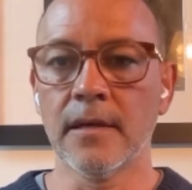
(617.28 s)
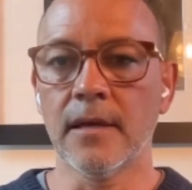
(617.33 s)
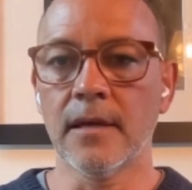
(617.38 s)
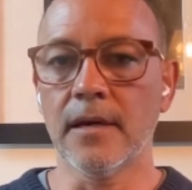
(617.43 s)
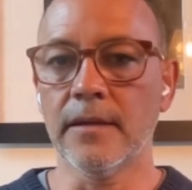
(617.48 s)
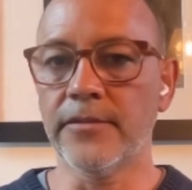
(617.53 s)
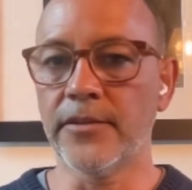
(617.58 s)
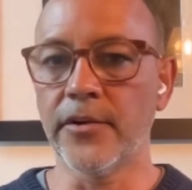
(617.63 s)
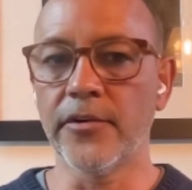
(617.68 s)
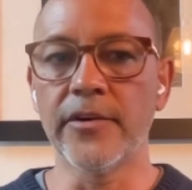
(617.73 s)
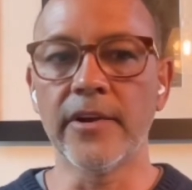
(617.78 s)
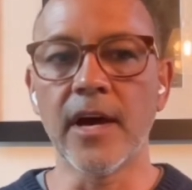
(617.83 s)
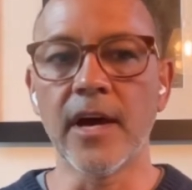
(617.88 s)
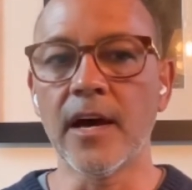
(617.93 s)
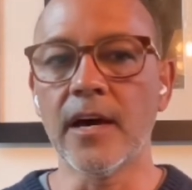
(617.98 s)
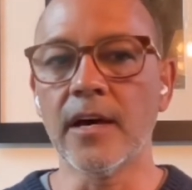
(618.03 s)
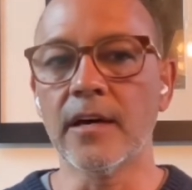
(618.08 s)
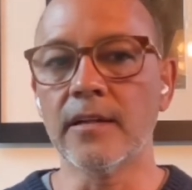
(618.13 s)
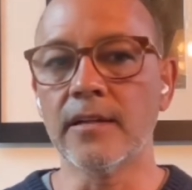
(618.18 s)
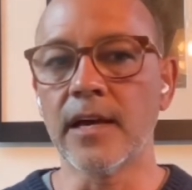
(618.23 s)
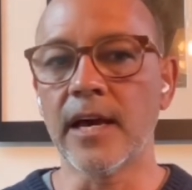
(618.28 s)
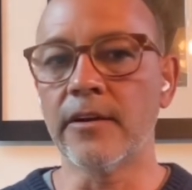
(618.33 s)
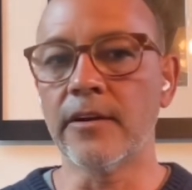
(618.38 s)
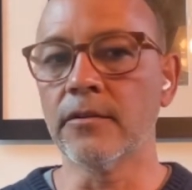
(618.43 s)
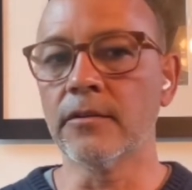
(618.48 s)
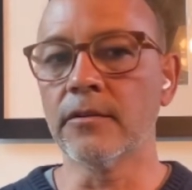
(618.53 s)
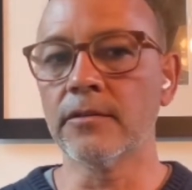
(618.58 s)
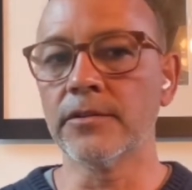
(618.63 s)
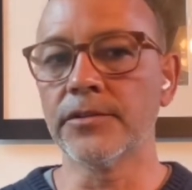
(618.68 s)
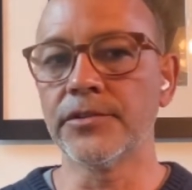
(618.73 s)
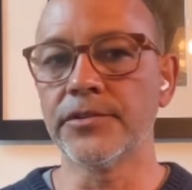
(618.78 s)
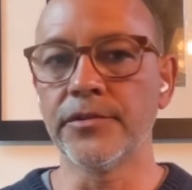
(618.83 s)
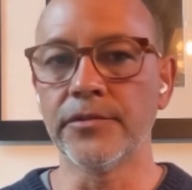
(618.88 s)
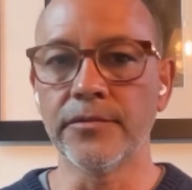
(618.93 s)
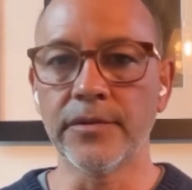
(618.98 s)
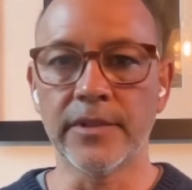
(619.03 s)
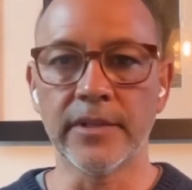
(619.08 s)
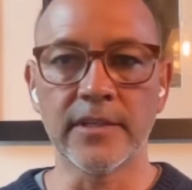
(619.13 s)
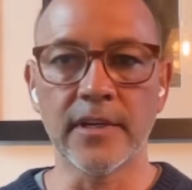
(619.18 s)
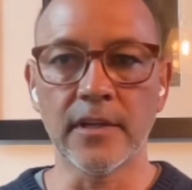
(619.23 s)
they're not, I don't shoot
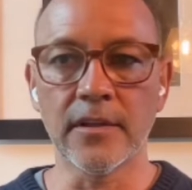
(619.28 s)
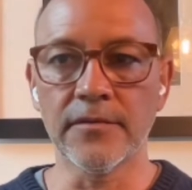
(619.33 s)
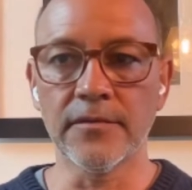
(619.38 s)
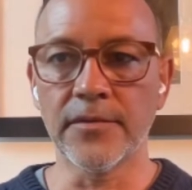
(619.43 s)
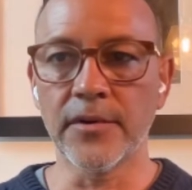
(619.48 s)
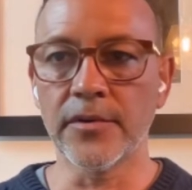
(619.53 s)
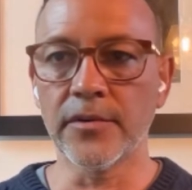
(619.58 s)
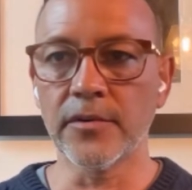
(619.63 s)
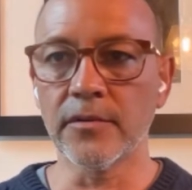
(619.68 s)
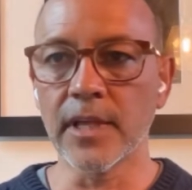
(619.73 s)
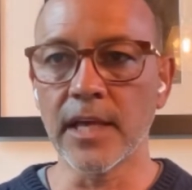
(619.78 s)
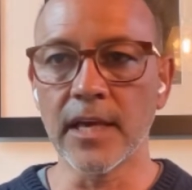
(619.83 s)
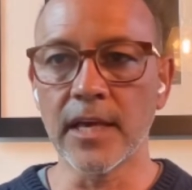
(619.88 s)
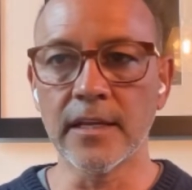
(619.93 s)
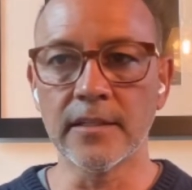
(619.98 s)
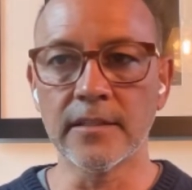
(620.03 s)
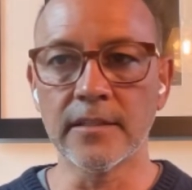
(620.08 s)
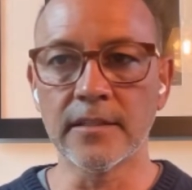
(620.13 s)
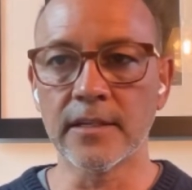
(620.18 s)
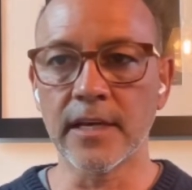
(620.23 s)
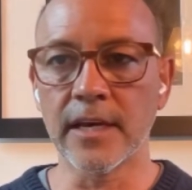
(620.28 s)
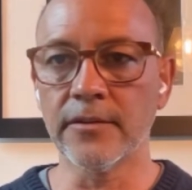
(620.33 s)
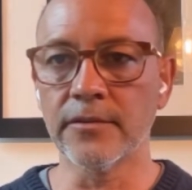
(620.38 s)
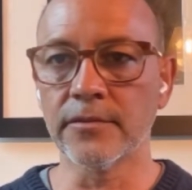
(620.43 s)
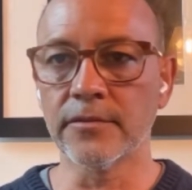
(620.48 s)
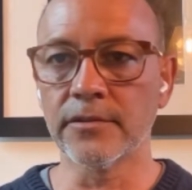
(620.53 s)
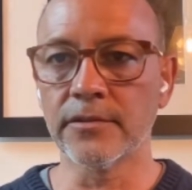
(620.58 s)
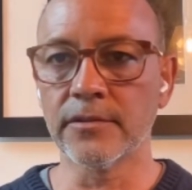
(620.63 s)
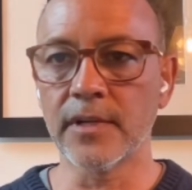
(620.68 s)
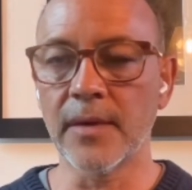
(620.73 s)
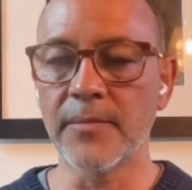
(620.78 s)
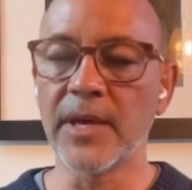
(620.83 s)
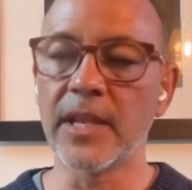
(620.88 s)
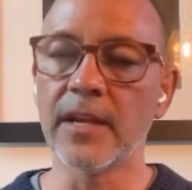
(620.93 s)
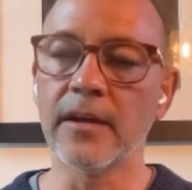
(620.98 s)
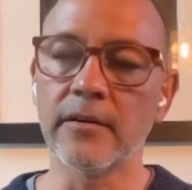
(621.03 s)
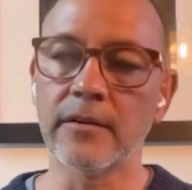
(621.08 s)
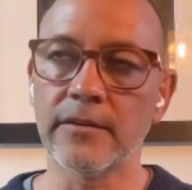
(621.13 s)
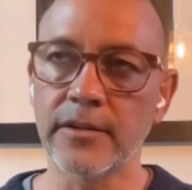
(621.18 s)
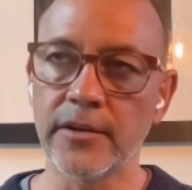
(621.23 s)
with a telephoto lens. I don't, I mean,
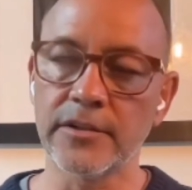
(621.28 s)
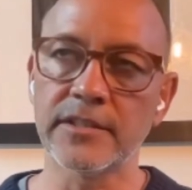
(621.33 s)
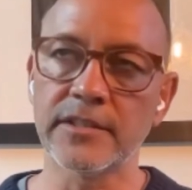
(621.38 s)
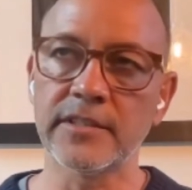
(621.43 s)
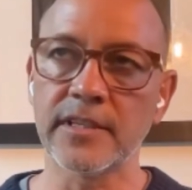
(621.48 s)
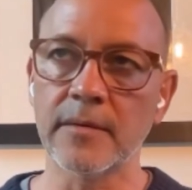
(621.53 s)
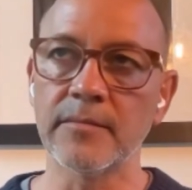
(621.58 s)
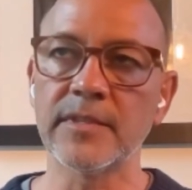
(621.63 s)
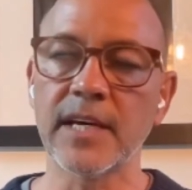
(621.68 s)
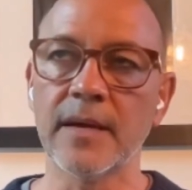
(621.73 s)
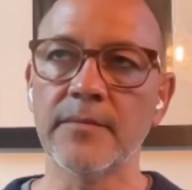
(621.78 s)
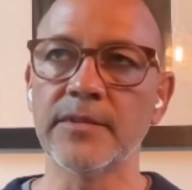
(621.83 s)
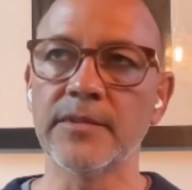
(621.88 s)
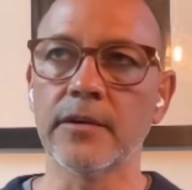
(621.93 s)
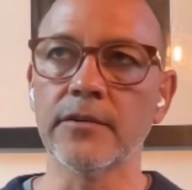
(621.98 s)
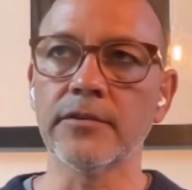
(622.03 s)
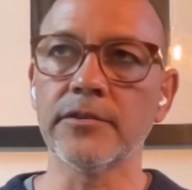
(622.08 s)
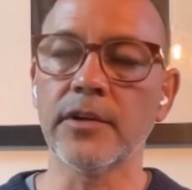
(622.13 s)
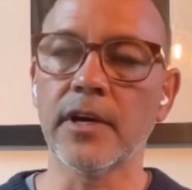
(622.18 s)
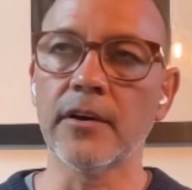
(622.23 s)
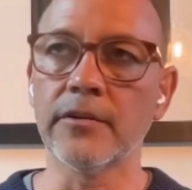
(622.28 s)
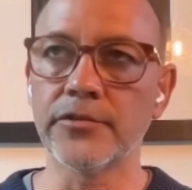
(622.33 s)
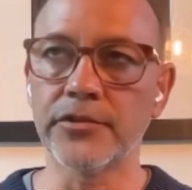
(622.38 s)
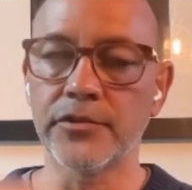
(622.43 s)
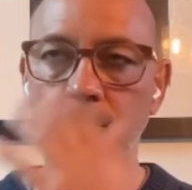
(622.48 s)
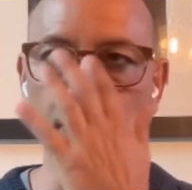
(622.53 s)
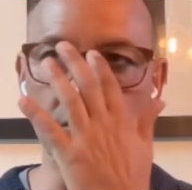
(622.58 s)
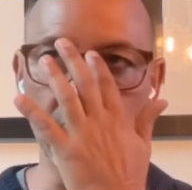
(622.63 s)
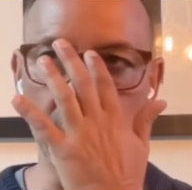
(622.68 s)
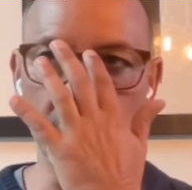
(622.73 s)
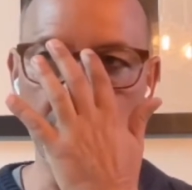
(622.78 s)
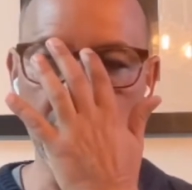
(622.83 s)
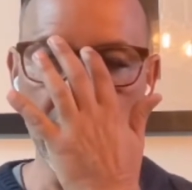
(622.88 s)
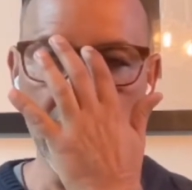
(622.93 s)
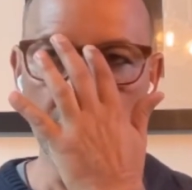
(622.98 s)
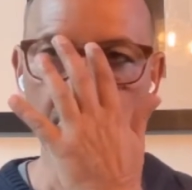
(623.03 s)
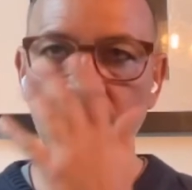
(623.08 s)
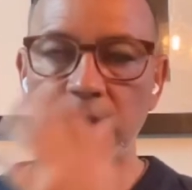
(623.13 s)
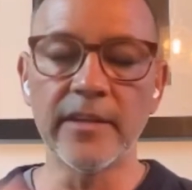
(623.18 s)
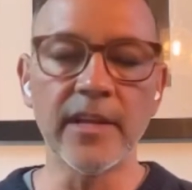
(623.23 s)
I, there's sometimes I'll, I'll shoot one,
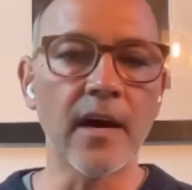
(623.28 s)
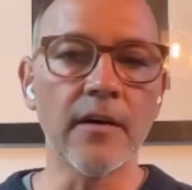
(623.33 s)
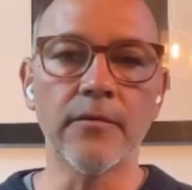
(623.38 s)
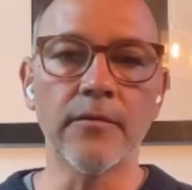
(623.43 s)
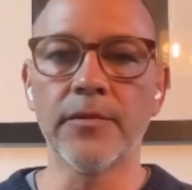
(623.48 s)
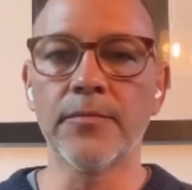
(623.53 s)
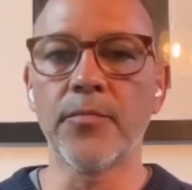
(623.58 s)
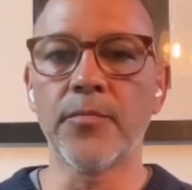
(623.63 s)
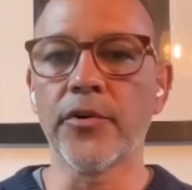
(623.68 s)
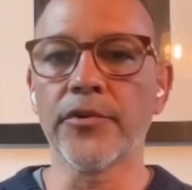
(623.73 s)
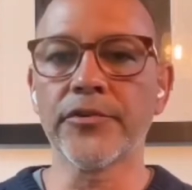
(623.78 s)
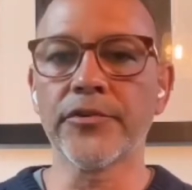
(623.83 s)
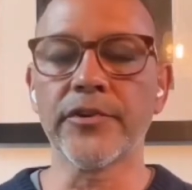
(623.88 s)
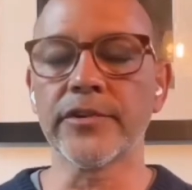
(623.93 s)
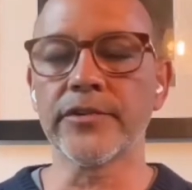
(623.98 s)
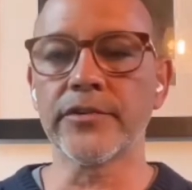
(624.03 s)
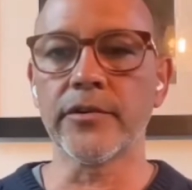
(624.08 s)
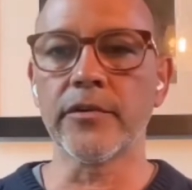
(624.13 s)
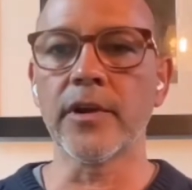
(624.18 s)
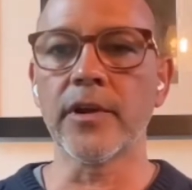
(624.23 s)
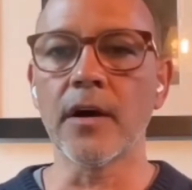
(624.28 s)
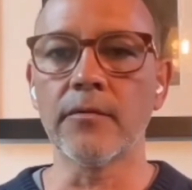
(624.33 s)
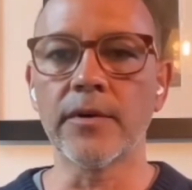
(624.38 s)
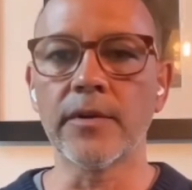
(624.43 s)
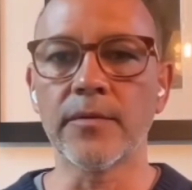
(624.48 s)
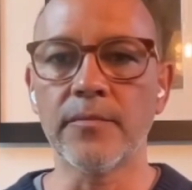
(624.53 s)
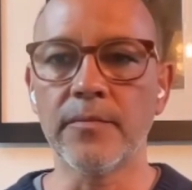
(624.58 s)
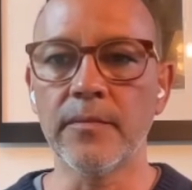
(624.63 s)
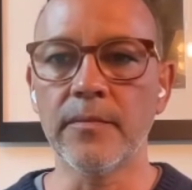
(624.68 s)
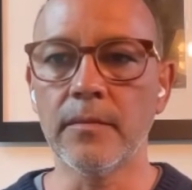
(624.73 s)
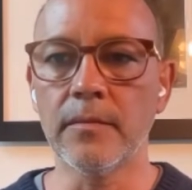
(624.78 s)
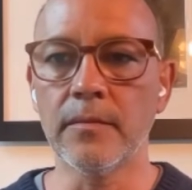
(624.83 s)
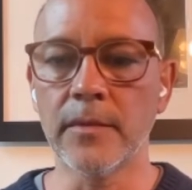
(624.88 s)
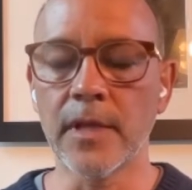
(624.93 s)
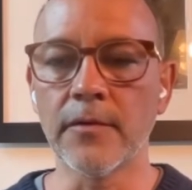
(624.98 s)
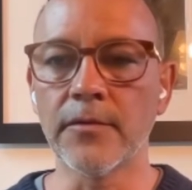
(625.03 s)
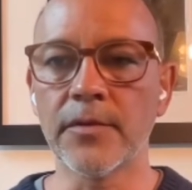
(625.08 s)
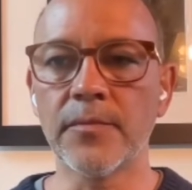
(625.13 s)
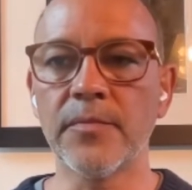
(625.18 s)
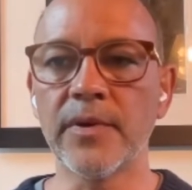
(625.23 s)
but not with portraits or not with,
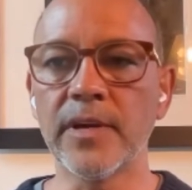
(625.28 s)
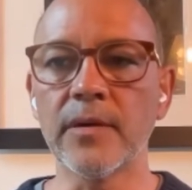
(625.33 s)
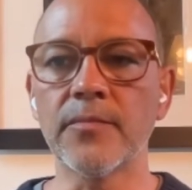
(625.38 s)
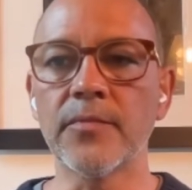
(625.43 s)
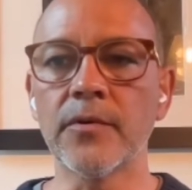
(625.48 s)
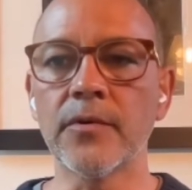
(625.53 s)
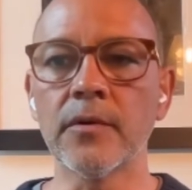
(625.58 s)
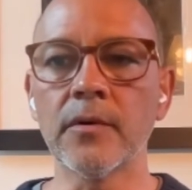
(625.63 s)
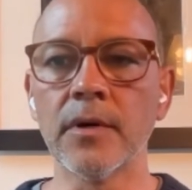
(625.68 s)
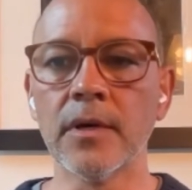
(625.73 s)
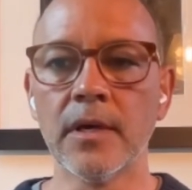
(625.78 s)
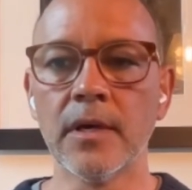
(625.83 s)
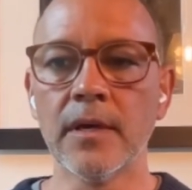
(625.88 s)
not with people.